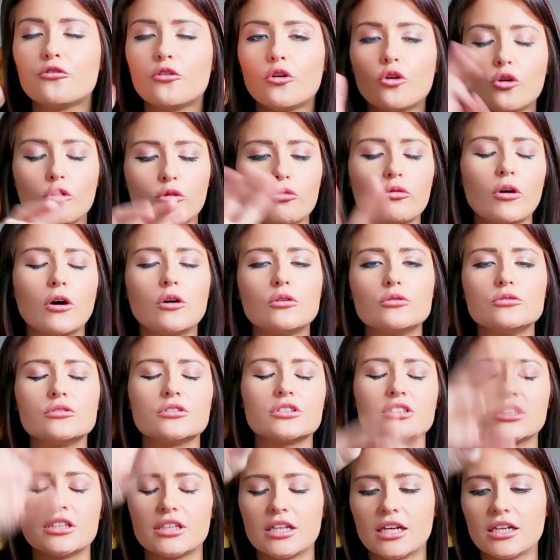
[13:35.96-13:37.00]
four
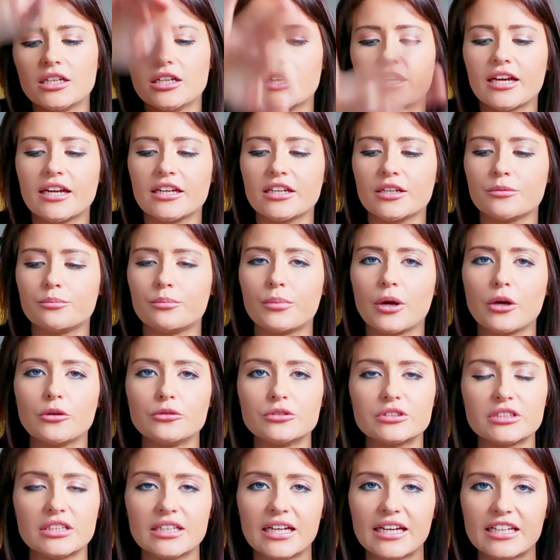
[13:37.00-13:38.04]
rolls and then you get your
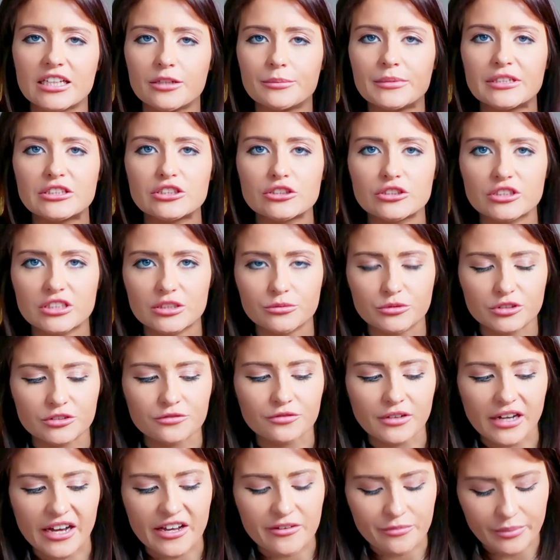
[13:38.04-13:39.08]
bows and that in the middle that was
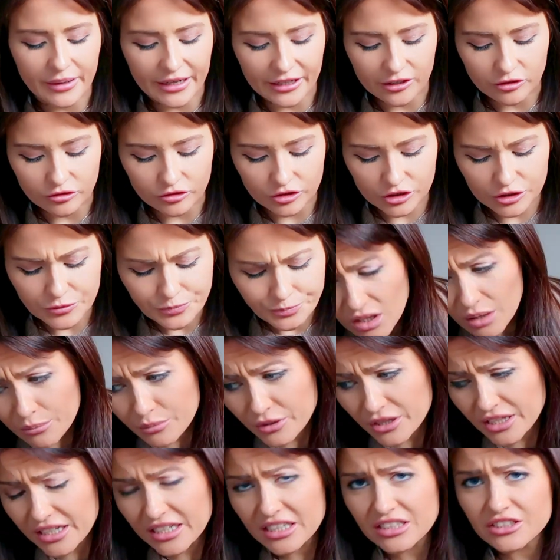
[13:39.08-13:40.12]
£5.
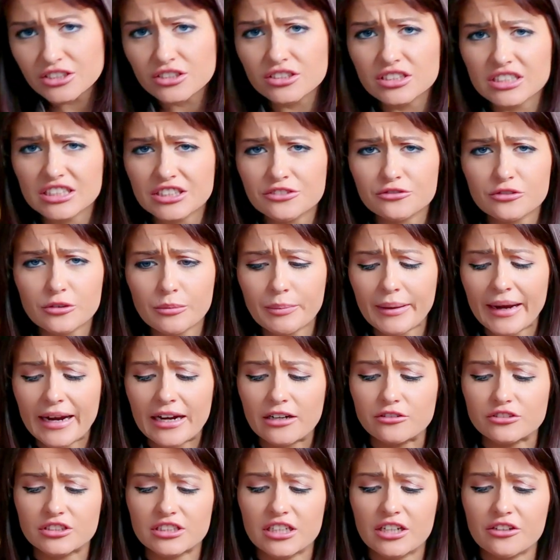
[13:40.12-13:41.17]
But then I saw this for
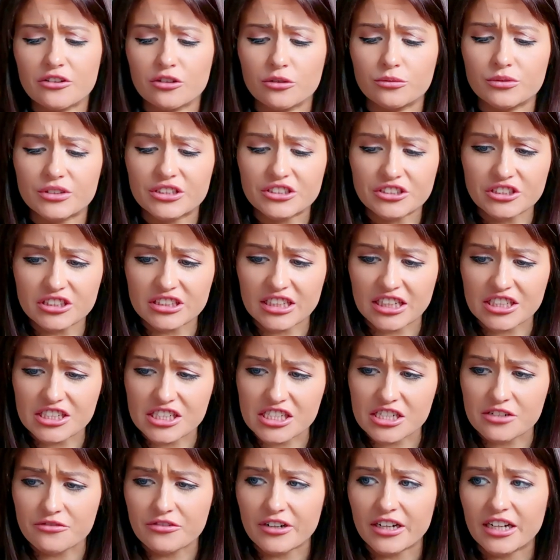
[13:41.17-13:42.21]
£1 and I thought, well, this is
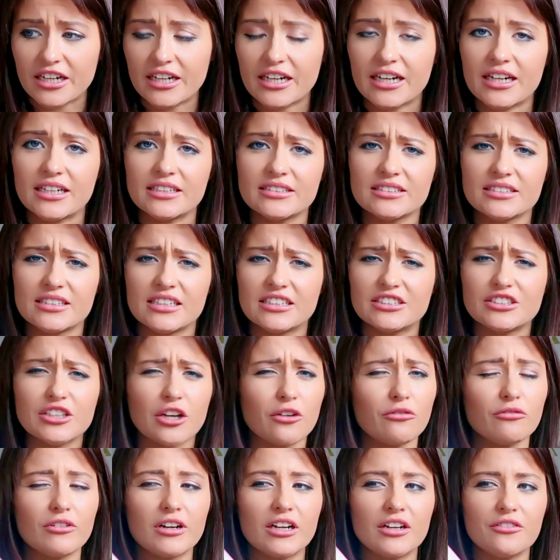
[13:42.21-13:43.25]
actually really nice and I
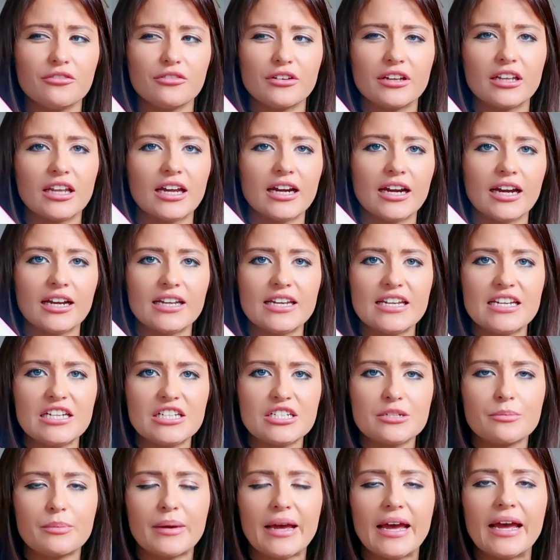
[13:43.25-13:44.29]
don't really feel like I
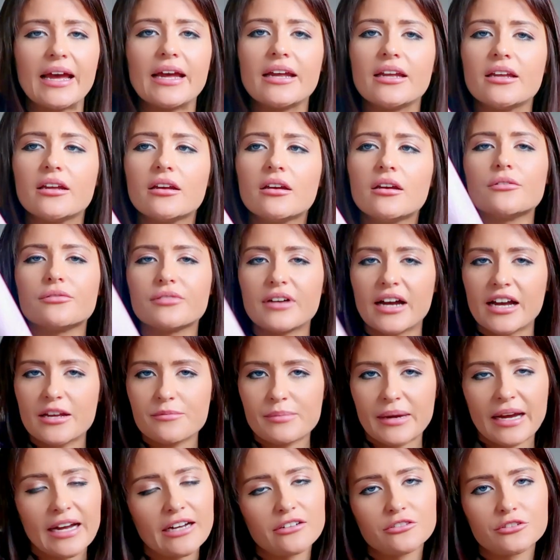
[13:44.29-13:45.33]
need to pay the
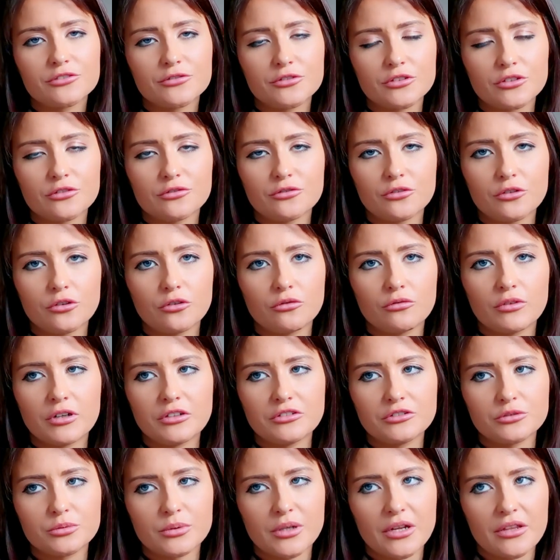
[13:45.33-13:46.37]
£5 for the four
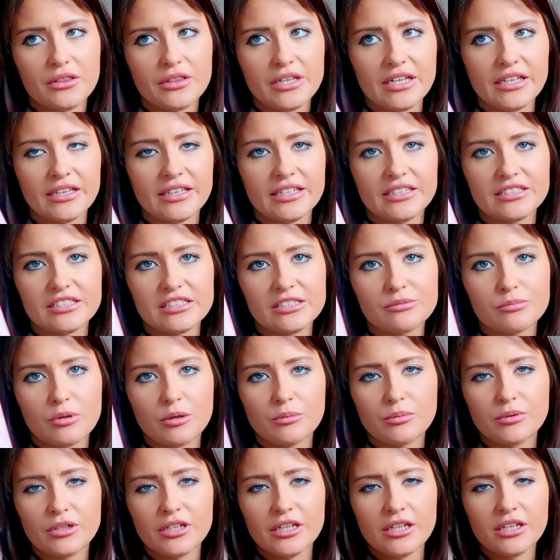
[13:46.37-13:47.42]
rolls when I think this is
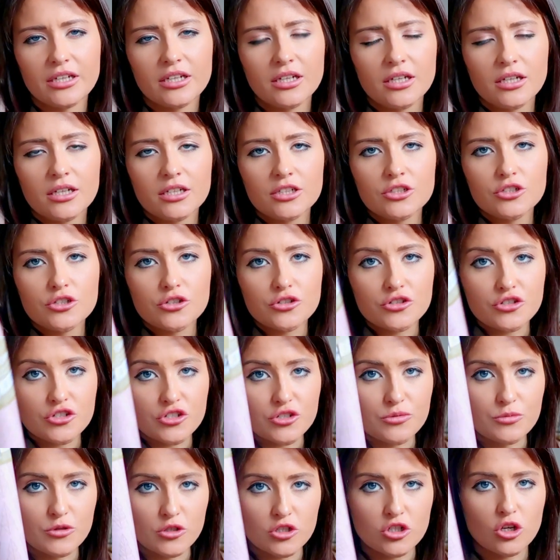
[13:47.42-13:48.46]
probably just
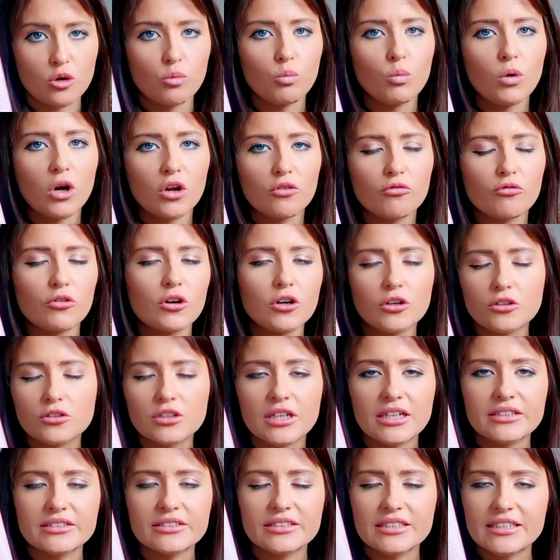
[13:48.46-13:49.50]
as much on one
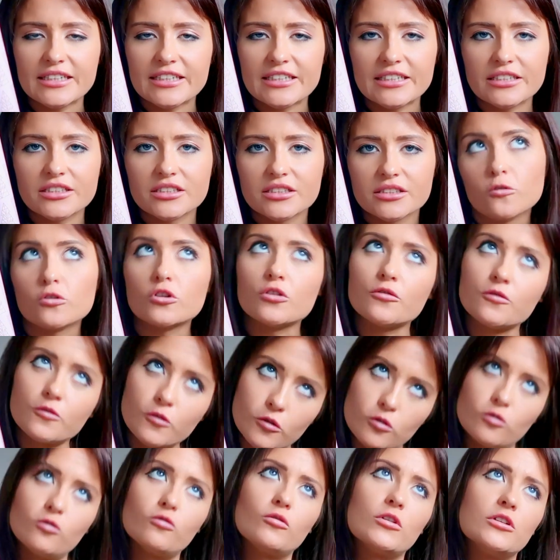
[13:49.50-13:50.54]
roll as it is for the
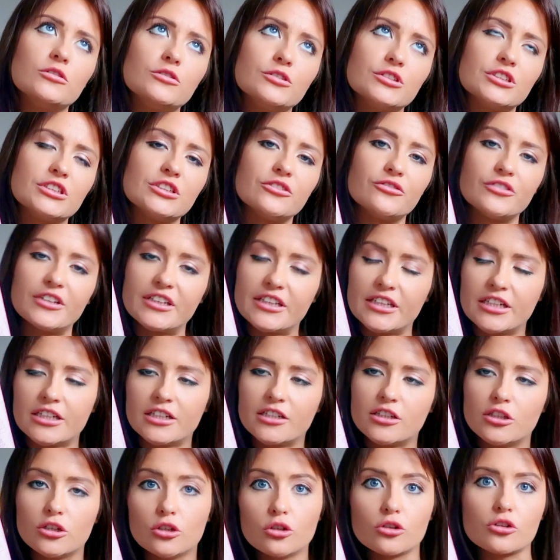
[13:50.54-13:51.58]
four rolls that are in
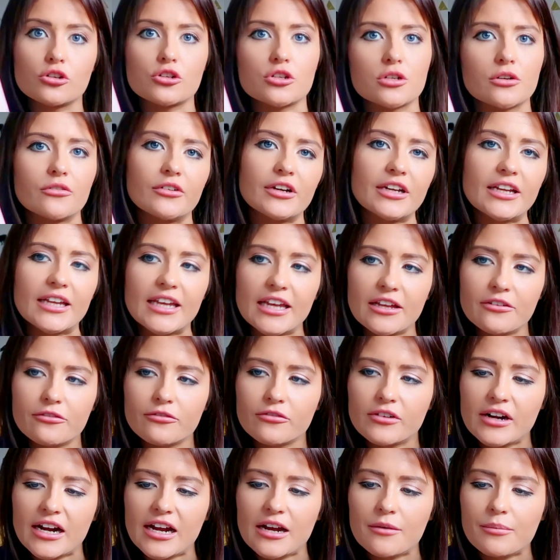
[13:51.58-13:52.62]
the luxury
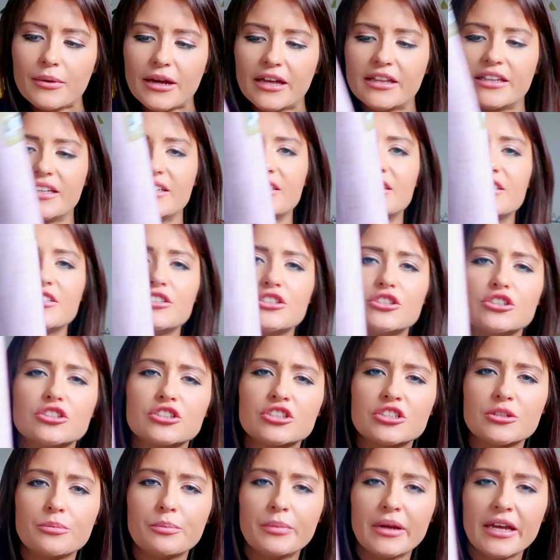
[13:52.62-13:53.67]
gift wrap. And this is
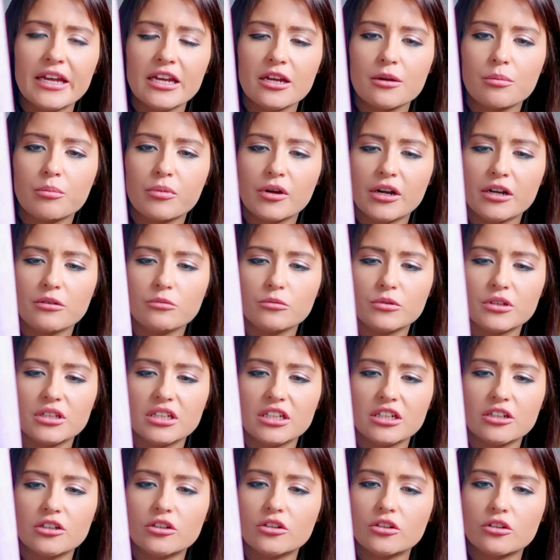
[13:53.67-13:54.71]
just a pink print with
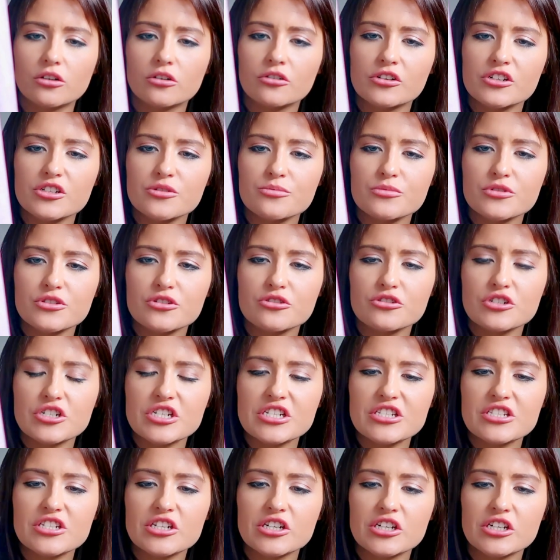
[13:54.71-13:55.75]
little Christmas
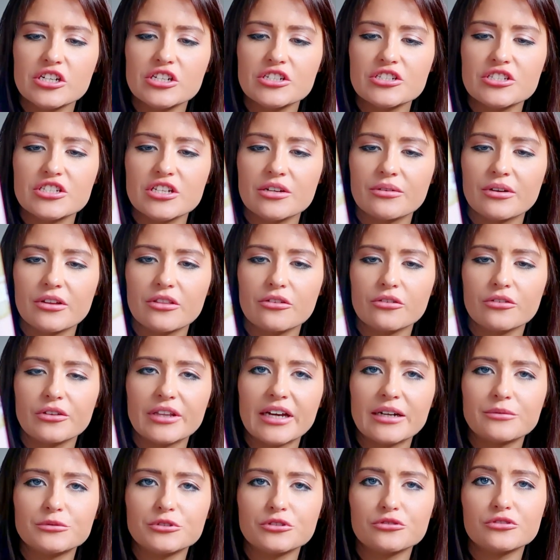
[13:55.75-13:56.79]
trees on, so I thought
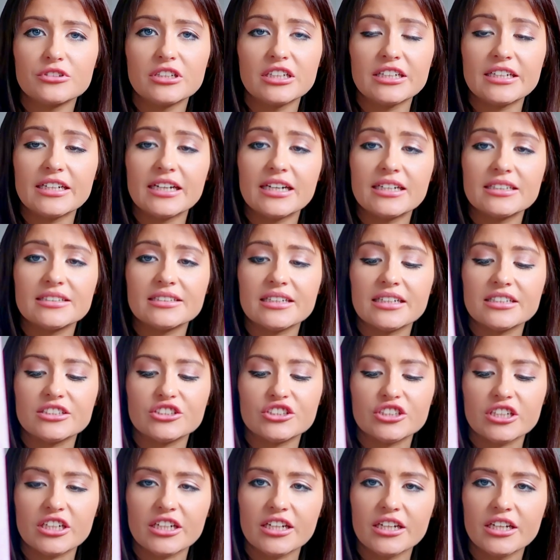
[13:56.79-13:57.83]
that was really nice
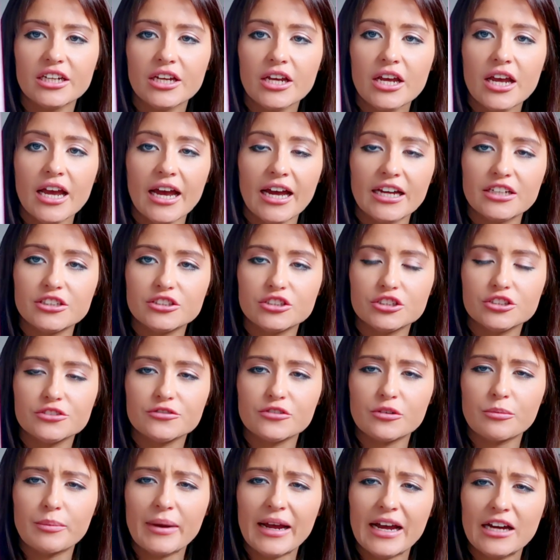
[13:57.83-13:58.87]
actually. And just
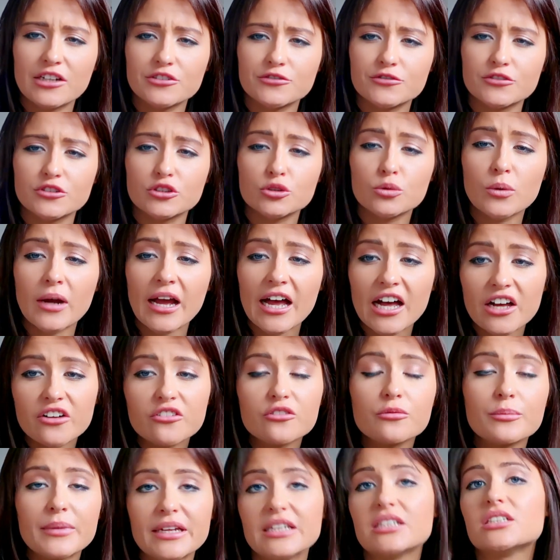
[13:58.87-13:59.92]
for a pound for
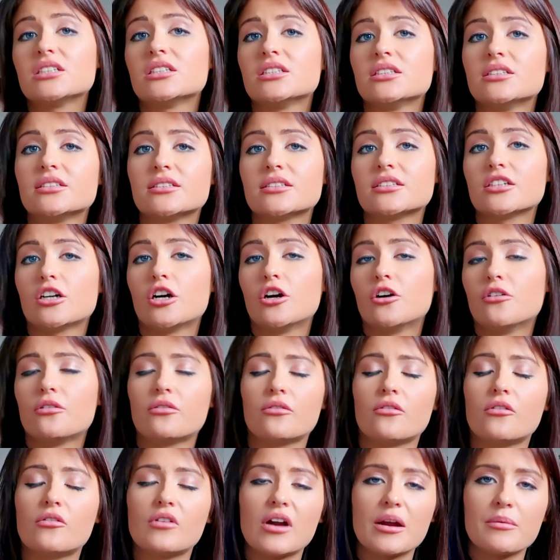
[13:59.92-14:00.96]
12 meters of
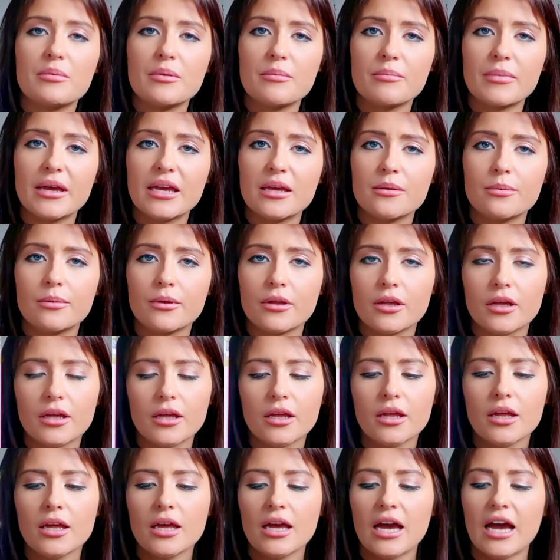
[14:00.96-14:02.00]
wrapping paper,
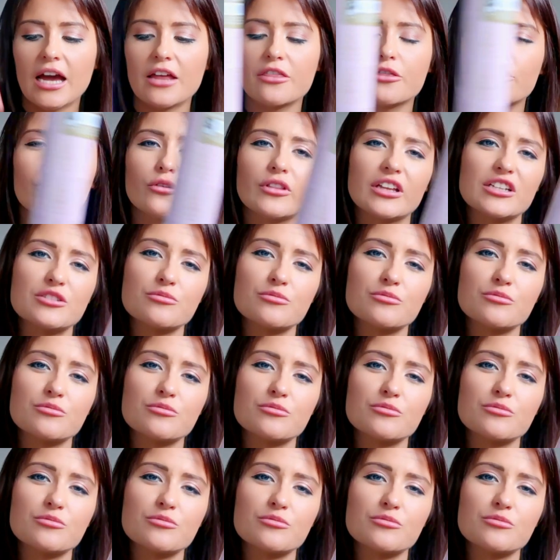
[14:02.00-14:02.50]
I thought